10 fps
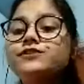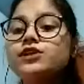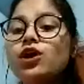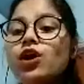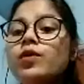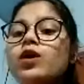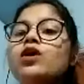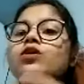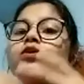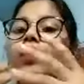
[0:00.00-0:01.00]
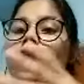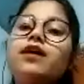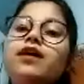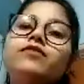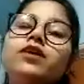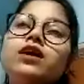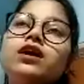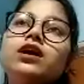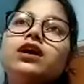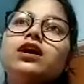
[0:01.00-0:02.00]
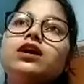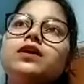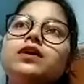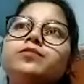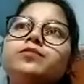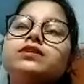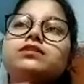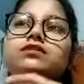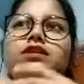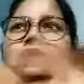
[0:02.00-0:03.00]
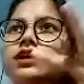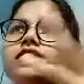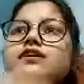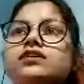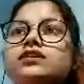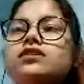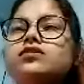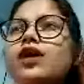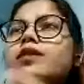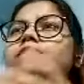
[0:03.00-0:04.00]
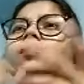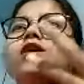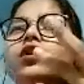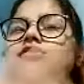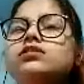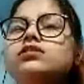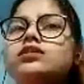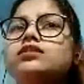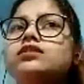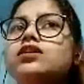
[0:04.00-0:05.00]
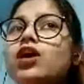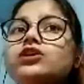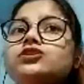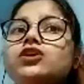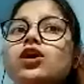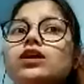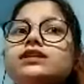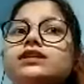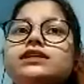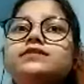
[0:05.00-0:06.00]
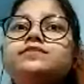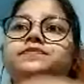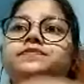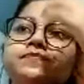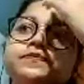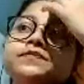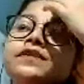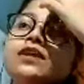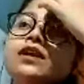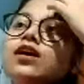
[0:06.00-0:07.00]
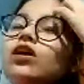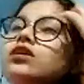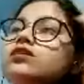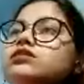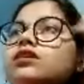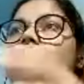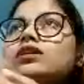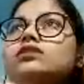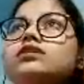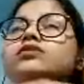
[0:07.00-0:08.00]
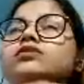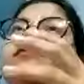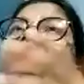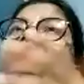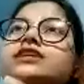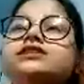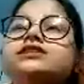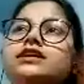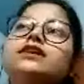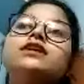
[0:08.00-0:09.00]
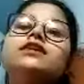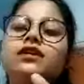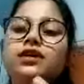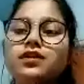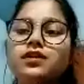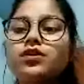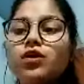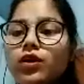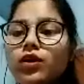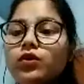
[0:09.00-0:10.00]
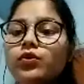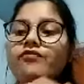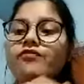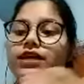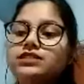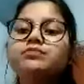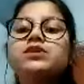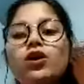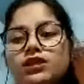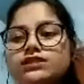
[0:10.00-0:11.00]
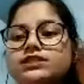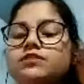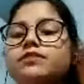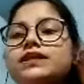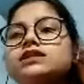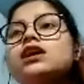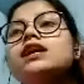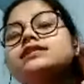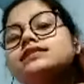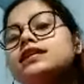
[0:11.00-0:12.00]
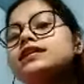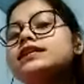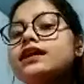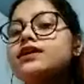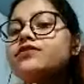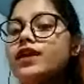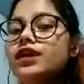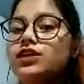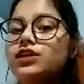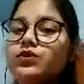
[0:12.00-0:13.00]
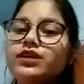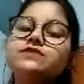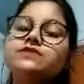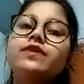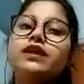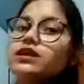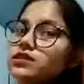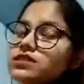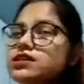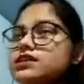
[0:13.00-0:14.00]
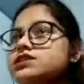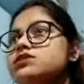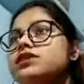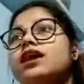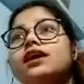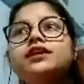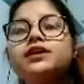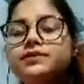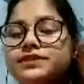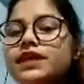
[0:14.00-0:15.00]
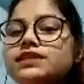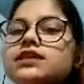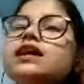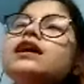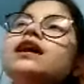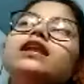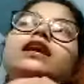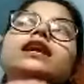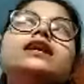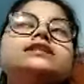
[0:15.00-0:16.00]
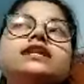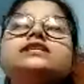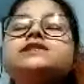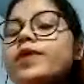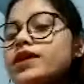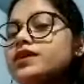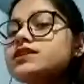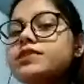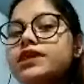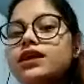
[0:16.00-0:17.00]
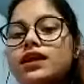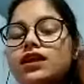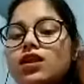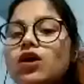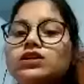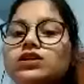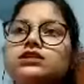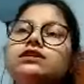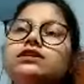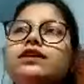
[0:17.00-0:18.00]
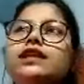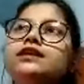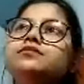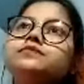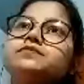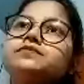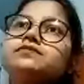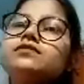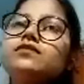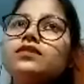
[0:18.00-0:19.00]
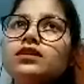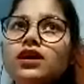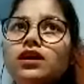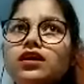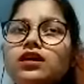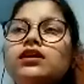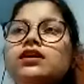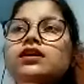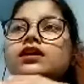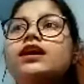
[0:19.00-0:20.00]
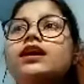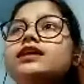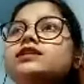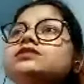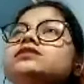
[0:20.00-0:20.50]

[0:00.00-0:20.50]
job, who have cleared, who have got all the who have reached their goal, who have achieved all the thing, but still they are very curious, very anxious to learn new things, and it inspires me a lot, really. And